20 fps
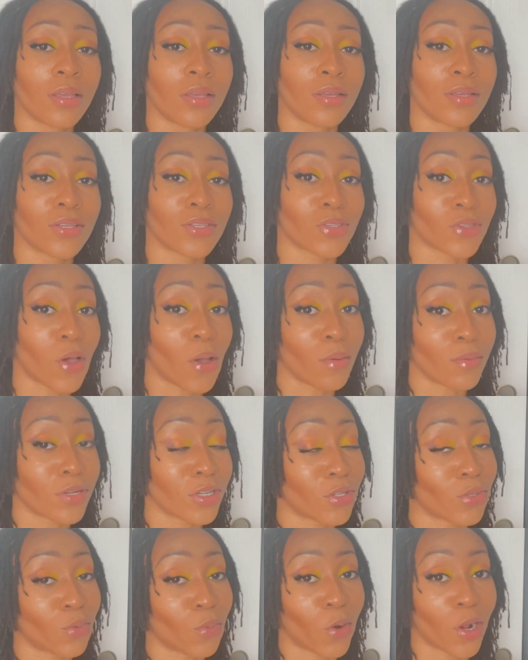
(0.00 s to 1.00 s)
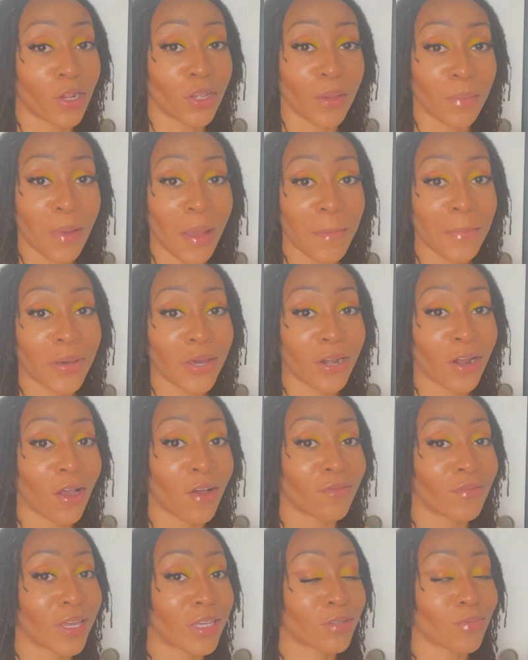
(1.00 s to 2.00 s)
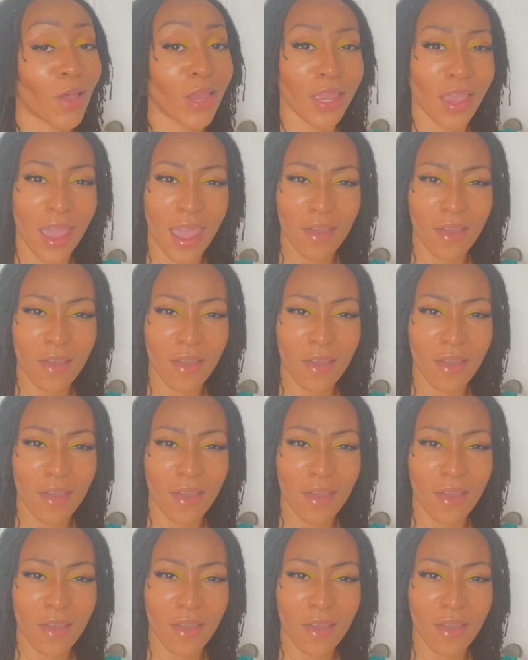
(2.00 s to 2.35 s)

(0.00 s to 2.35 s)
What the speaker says: So I'm just working my butt off. That's why y'all